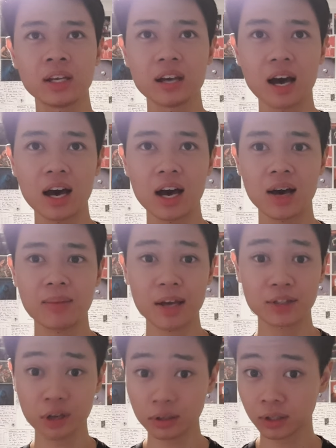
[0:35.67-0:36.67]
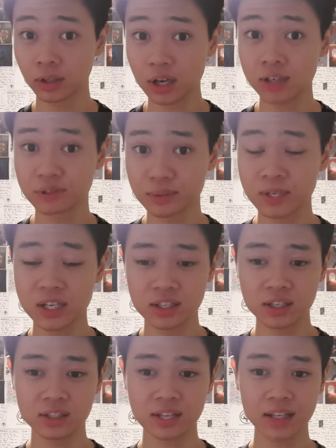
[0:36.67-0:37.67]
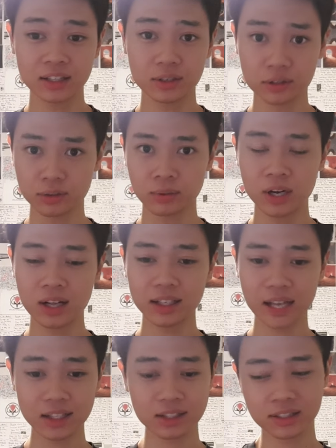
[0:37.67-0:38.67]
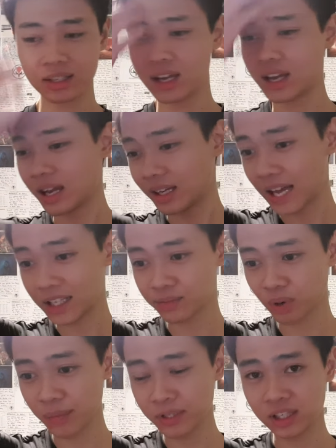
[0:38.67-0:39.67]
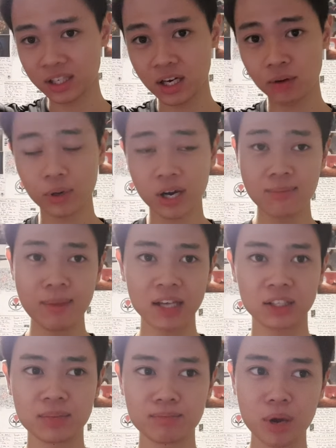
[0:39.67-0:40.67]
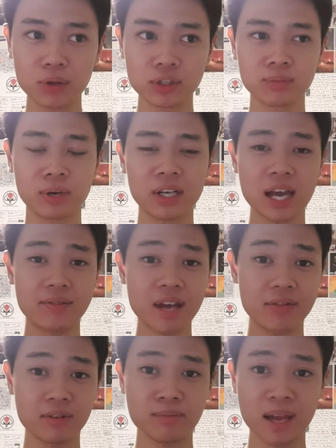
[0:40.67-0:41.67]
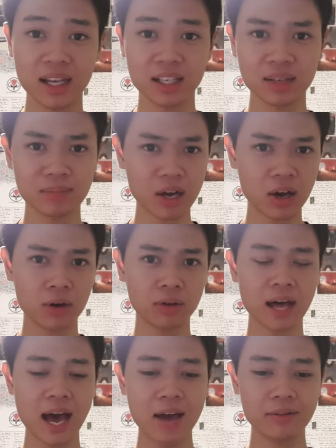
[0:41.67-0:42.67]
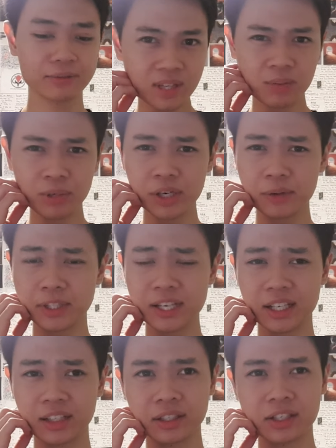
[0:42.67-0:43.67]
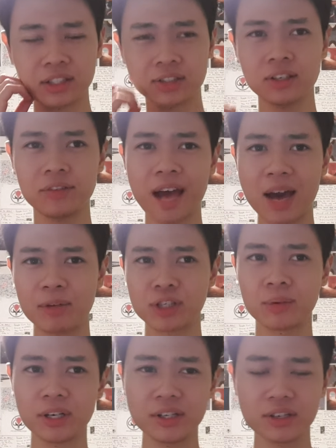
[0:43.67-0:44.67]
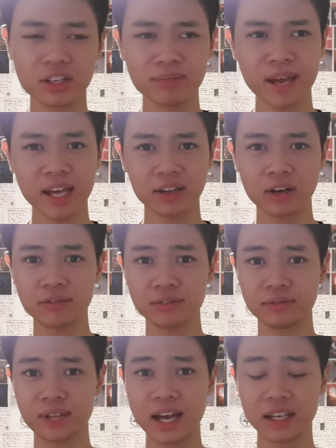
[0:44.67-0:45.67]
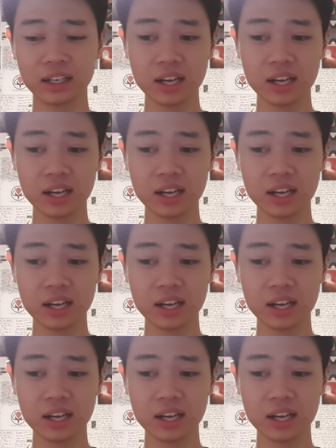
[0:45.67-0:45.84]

Um, I sold a lot of species that year as well. That's that's probably the year where I made the most money I've ever made in my whole life. It's pretty ridiculous of how much money you could make off of like